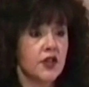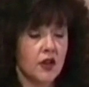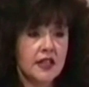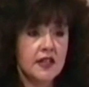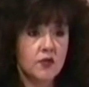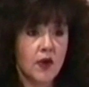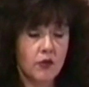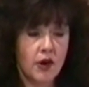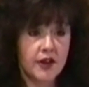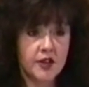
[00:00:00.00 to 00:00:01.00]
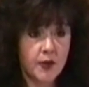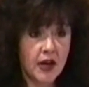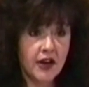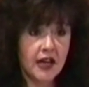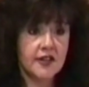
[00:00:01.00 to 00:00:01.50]
So this is what we're
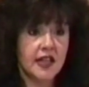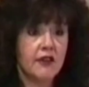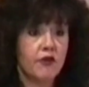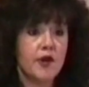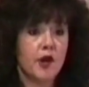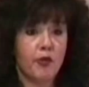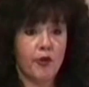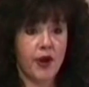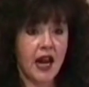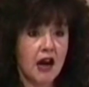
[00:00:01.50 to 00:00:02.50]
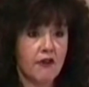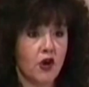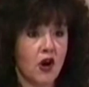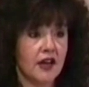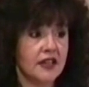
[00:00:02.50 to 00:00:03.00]
experiencing if we can prepare
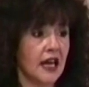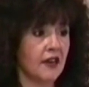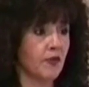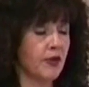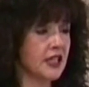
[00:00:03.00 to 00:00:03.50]
for our death.